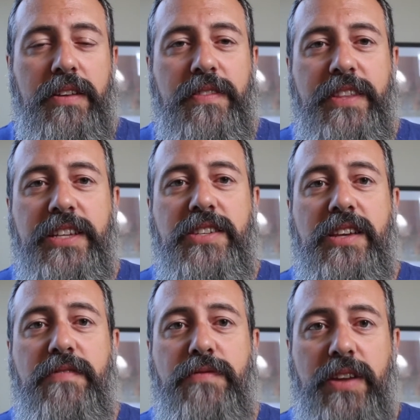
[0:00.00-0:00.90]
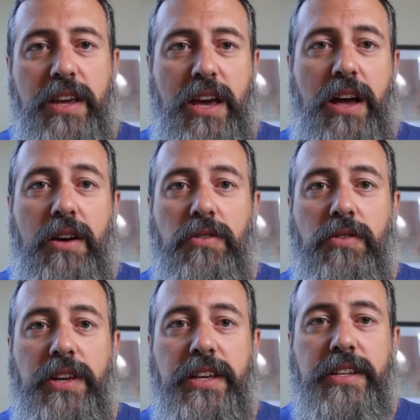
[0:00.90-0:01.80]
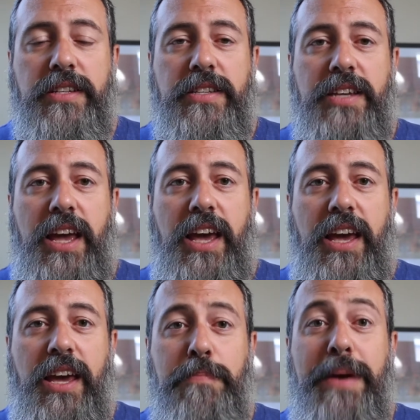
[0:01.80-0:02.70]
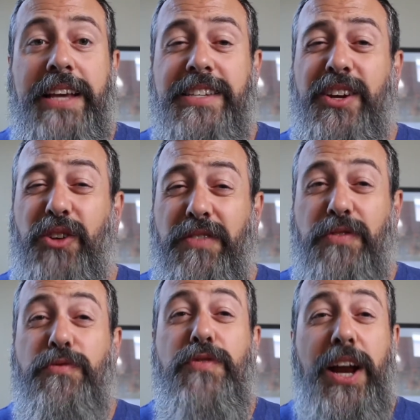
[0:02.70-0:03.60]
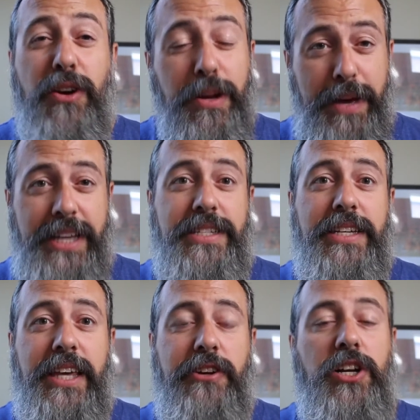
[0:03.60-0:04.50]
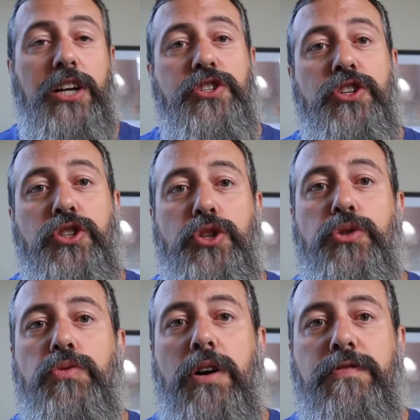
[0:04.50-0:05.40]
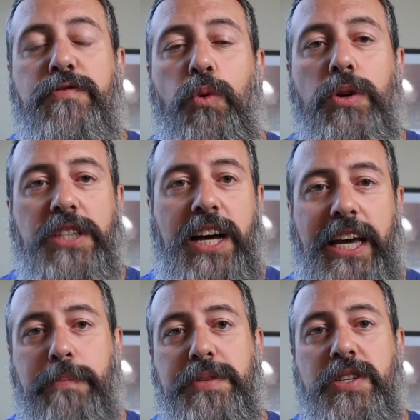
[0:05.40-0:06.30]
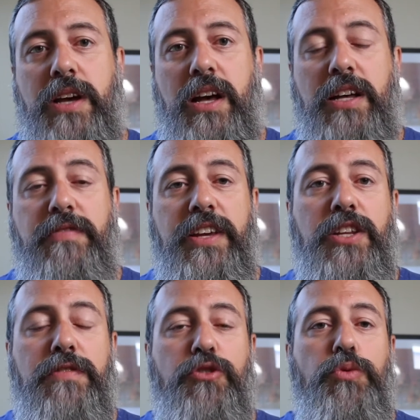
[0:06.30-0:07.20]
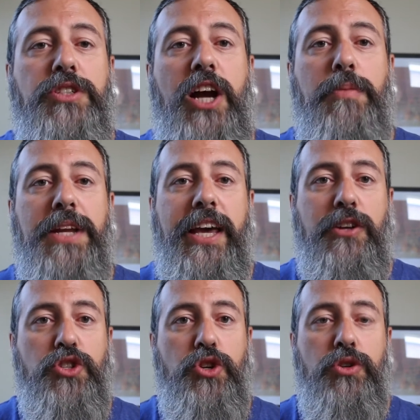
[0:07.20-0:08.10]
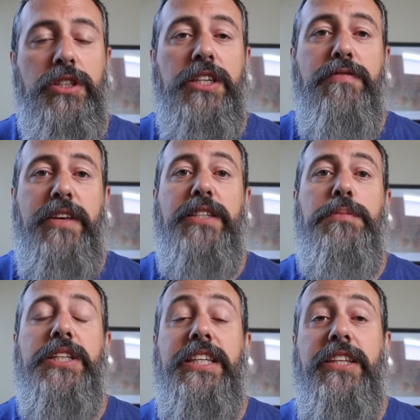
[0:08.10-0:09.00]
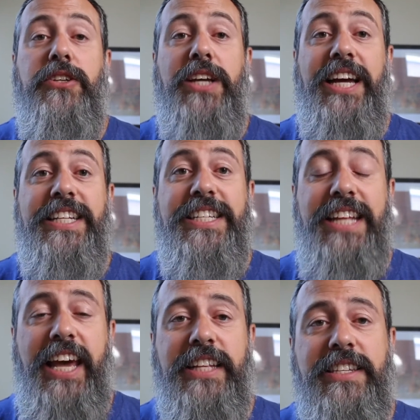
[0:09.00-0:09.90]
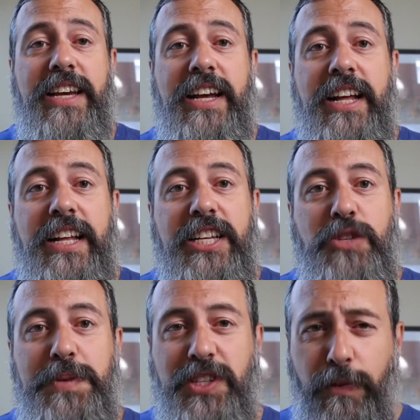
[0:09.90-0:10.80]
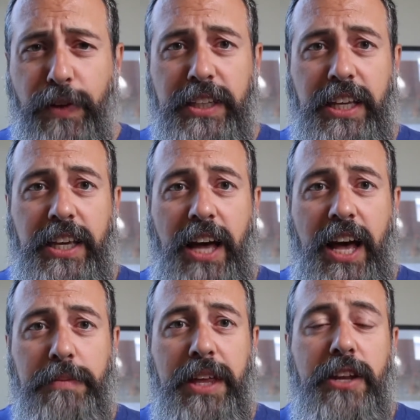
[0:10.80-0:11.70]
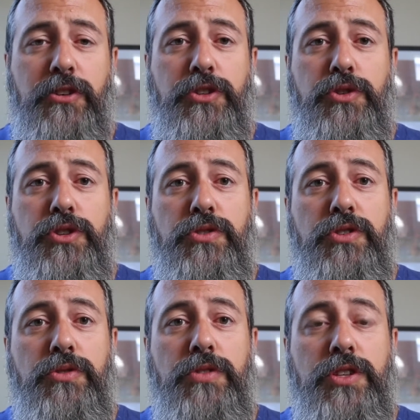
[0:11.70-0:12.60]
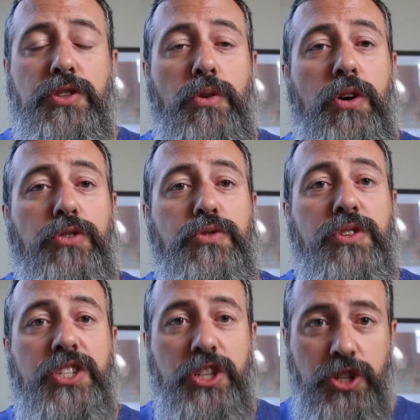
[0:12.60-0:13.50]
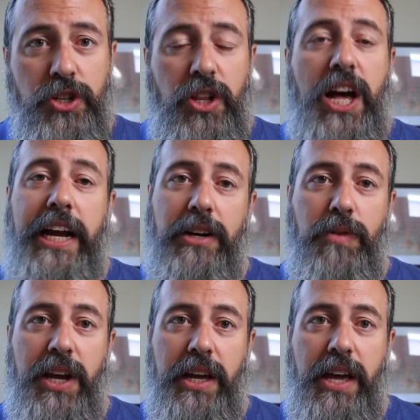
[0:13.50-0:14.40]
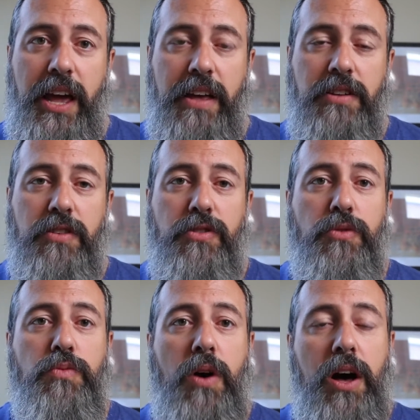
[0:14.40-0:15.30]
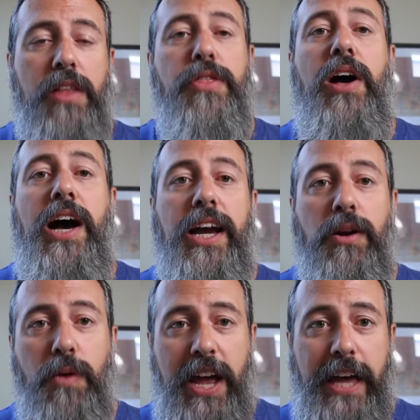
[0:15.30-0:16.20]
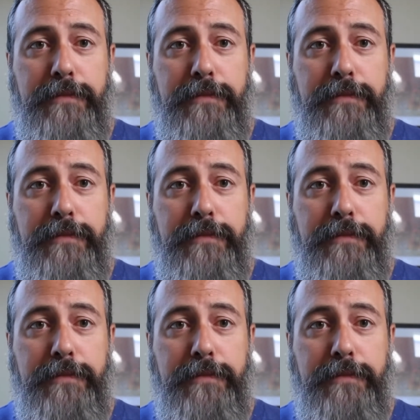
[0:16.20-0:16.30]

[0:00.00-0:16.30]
This video is a basic or even very basic introduction to 2 of 4 types of individual retirement accounts currently available in the United States. Specifically, I'm going to introduce you to the so-called traditional IRA and the Roth IRA.